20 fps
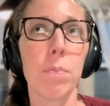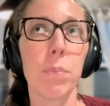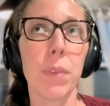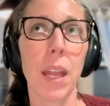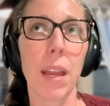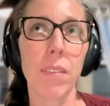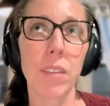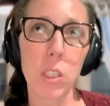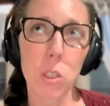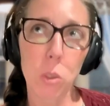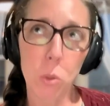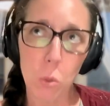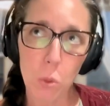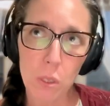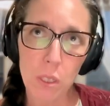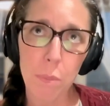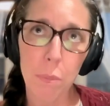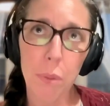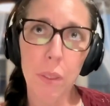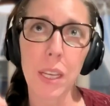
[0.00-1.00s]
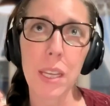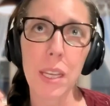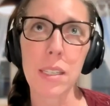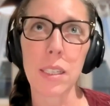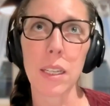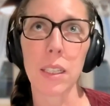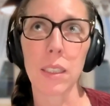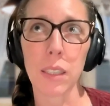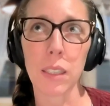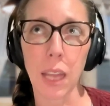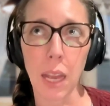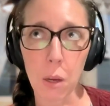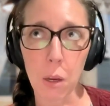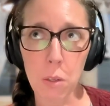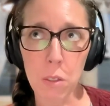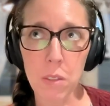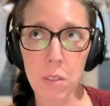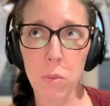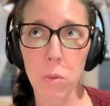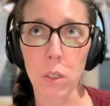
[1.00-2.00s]
Having tools in place
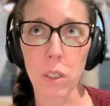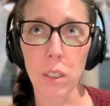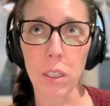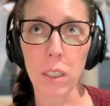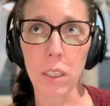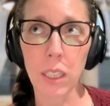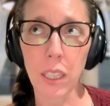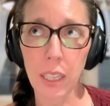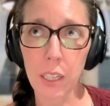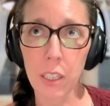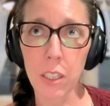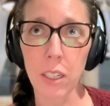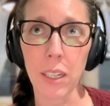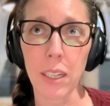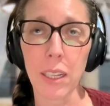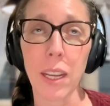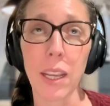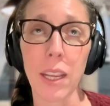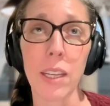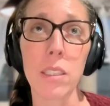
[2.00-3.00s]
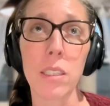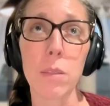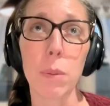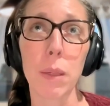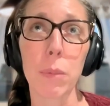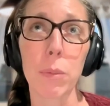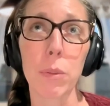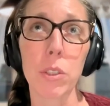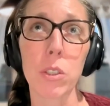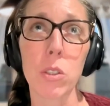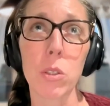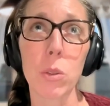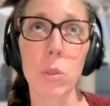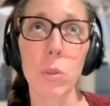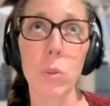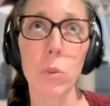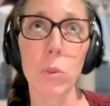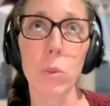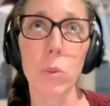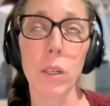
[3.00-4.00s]
allows for clarity and to be able
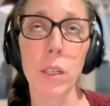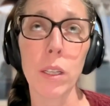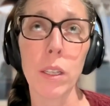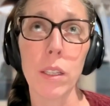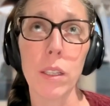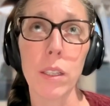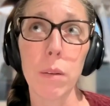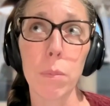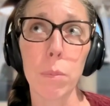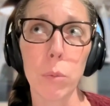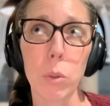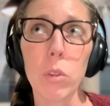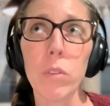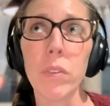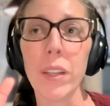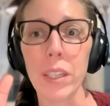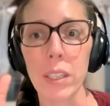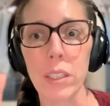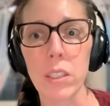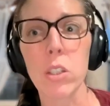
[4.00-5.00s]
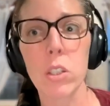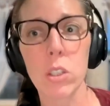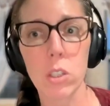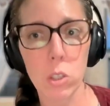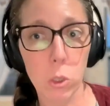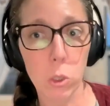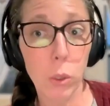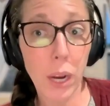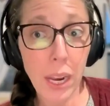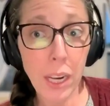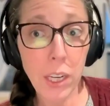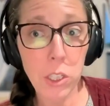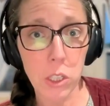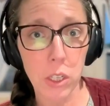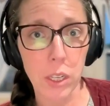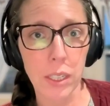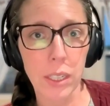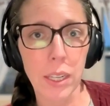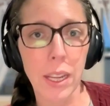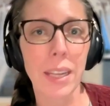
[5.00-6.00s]
to move into
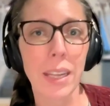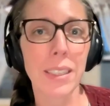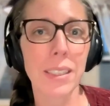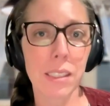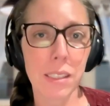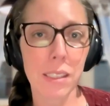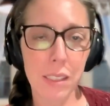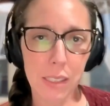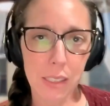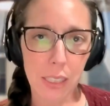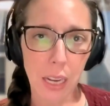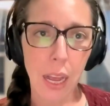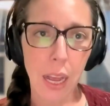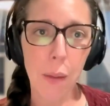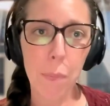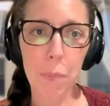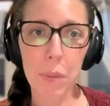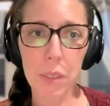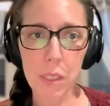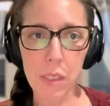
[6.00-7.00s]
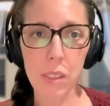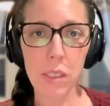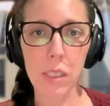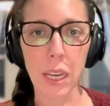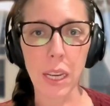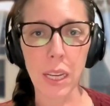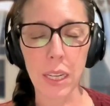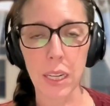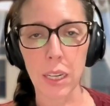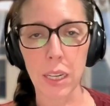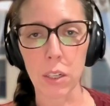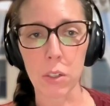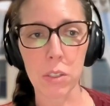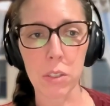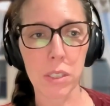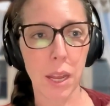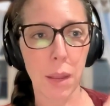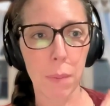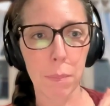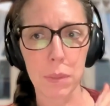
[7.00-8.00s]
traction and stop staying or
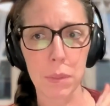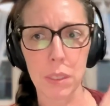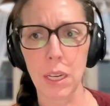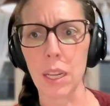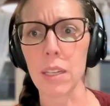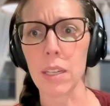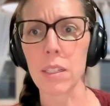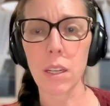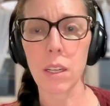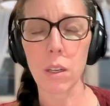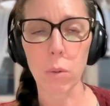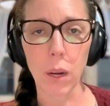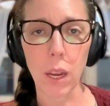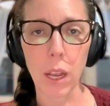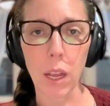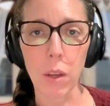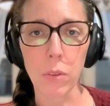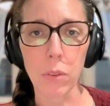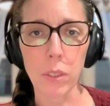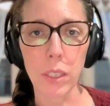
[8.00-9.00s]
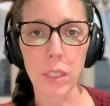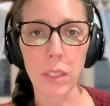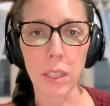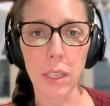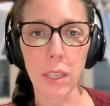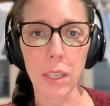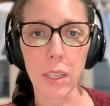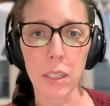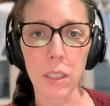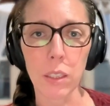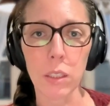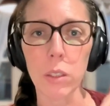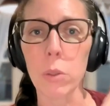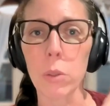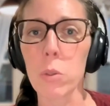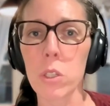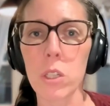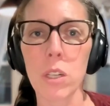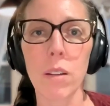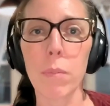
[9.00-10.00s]
stop dancing around in the
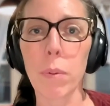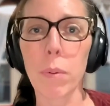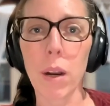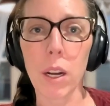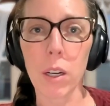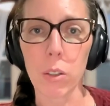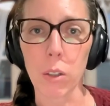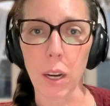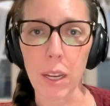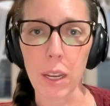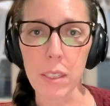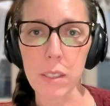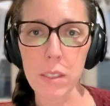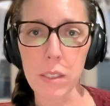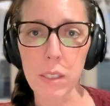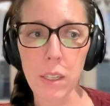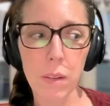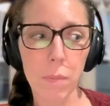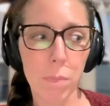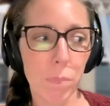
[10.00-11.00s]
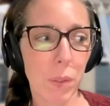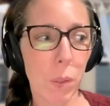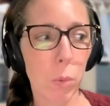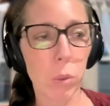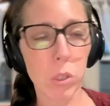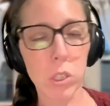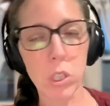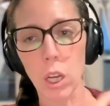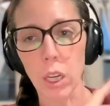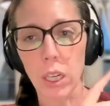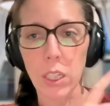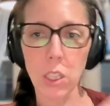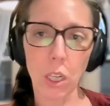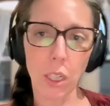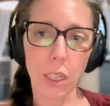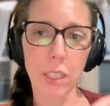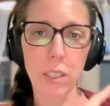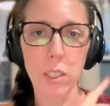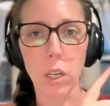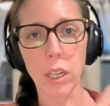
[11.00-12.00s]
illusion of progress that we're
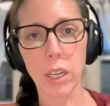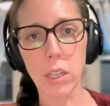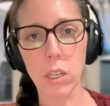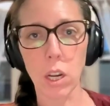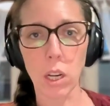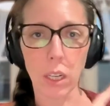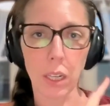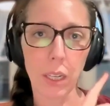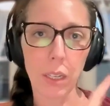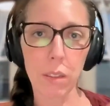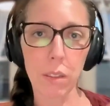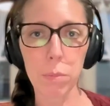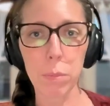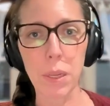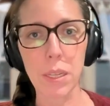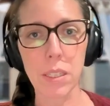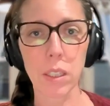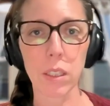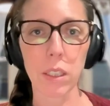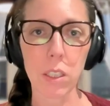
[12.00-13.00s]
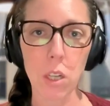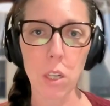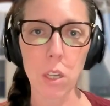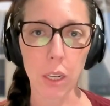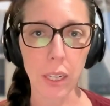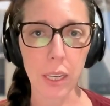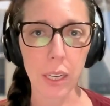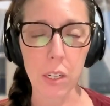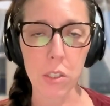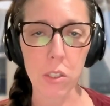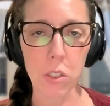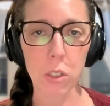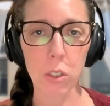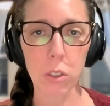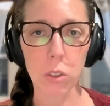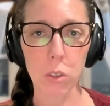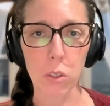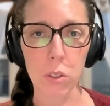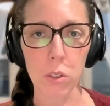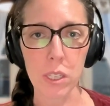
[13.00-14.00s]
talking, basically talking in
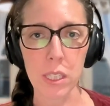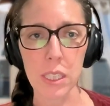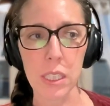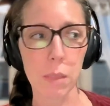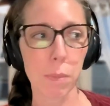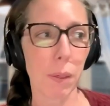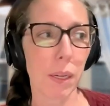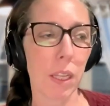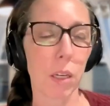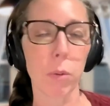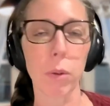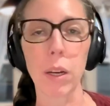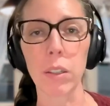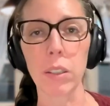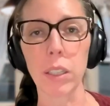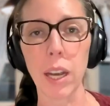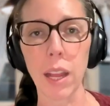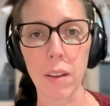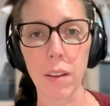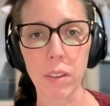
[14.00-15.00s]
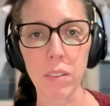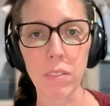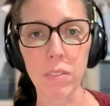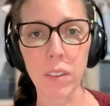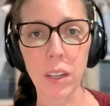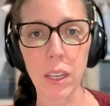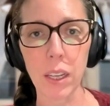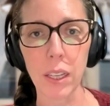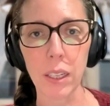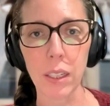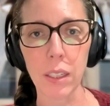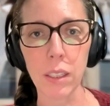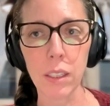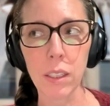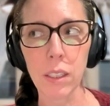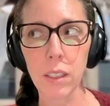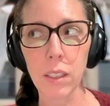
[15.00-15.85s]
circles and spinning around and having fun,